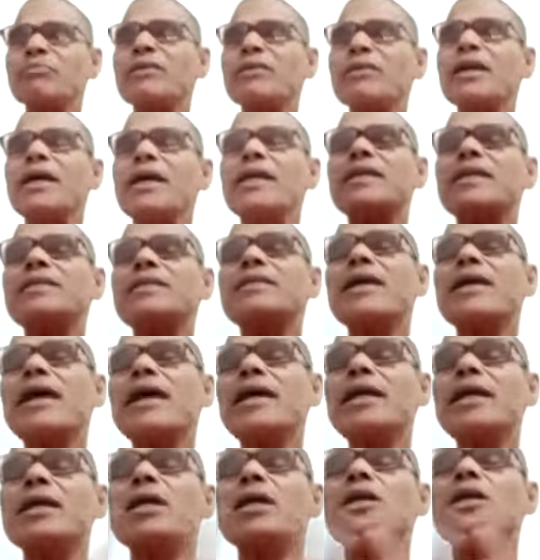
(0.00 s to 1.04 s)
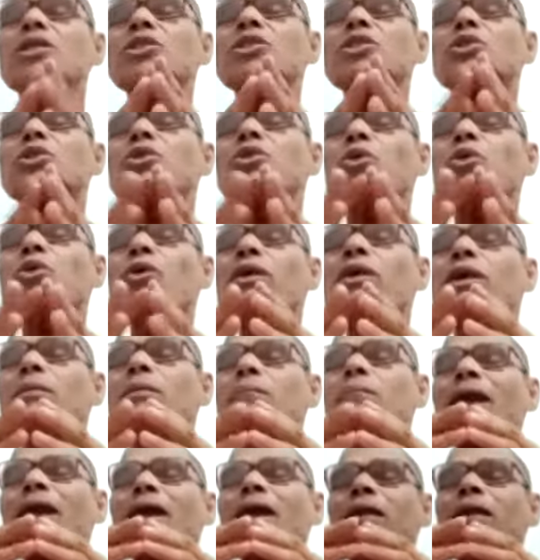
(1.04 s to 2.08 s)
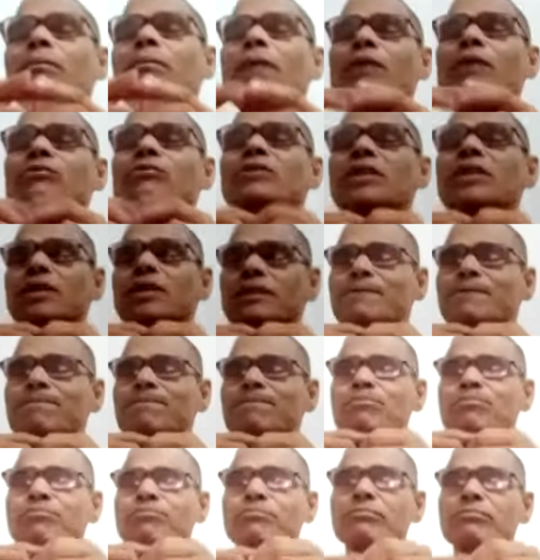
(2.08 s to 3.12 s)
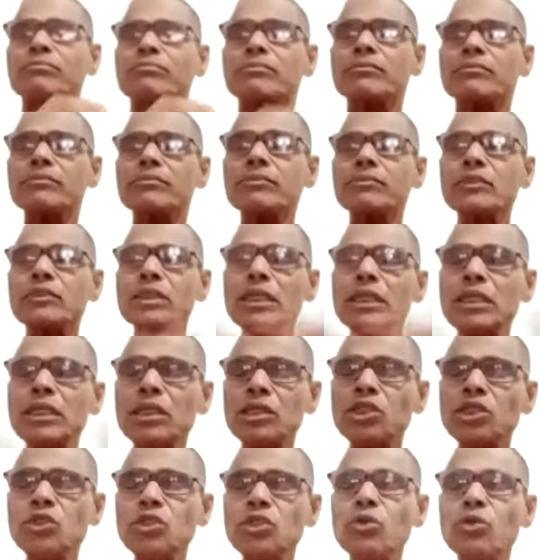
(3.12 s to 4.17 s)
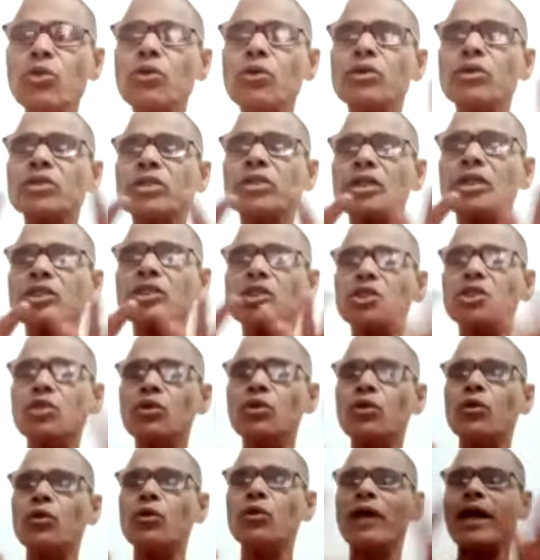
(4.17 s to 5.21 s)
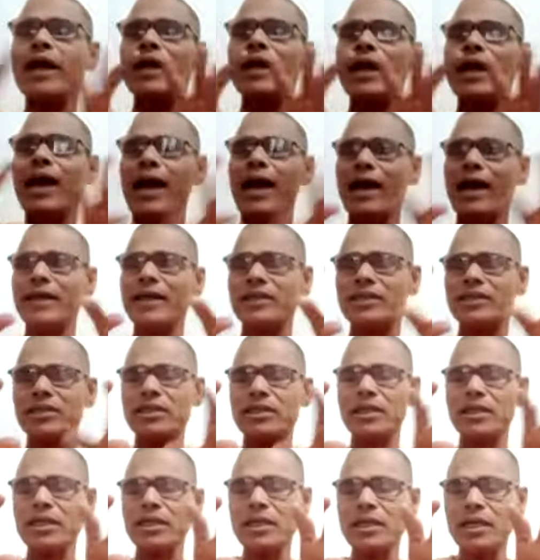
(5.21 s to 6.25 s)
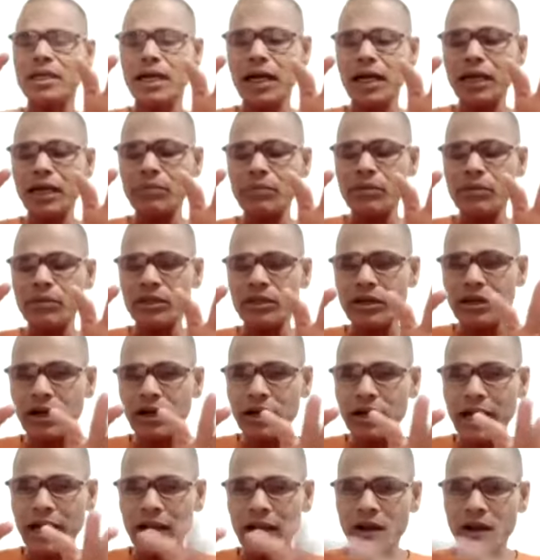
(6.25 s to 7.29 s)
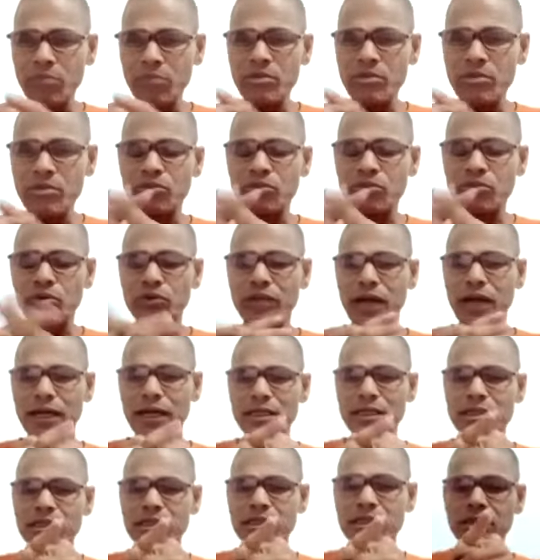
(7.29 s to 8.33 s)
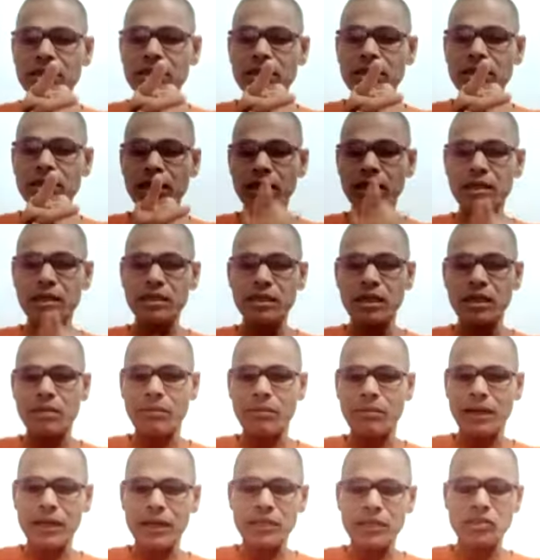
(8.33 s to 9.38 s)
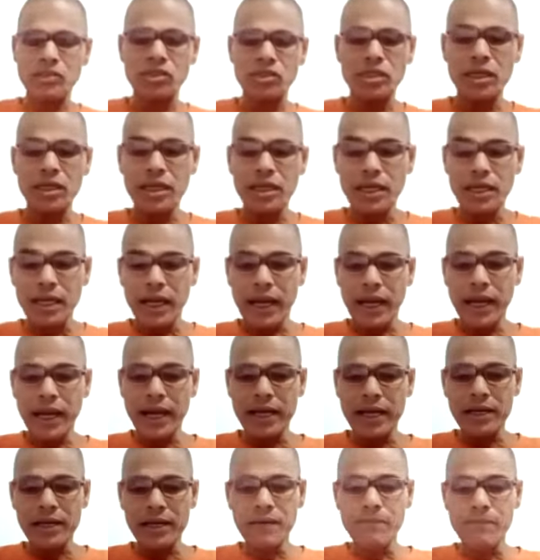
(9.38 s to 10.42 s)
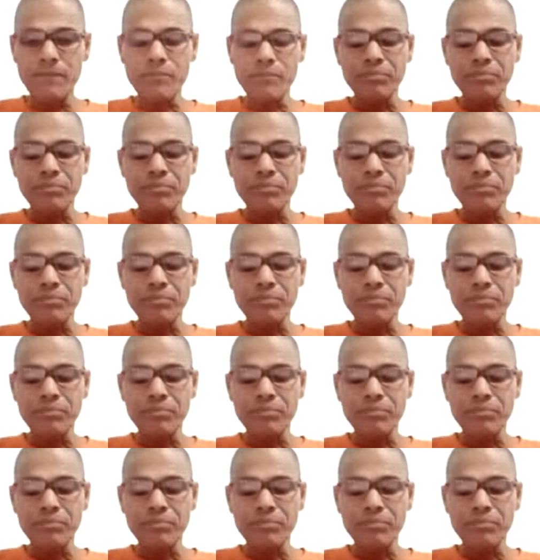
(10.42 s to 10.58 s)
it is a snow Himalayan mountain. The stone, the snow, and ice, and Mother Ganga coming through that, and the Himalayas. And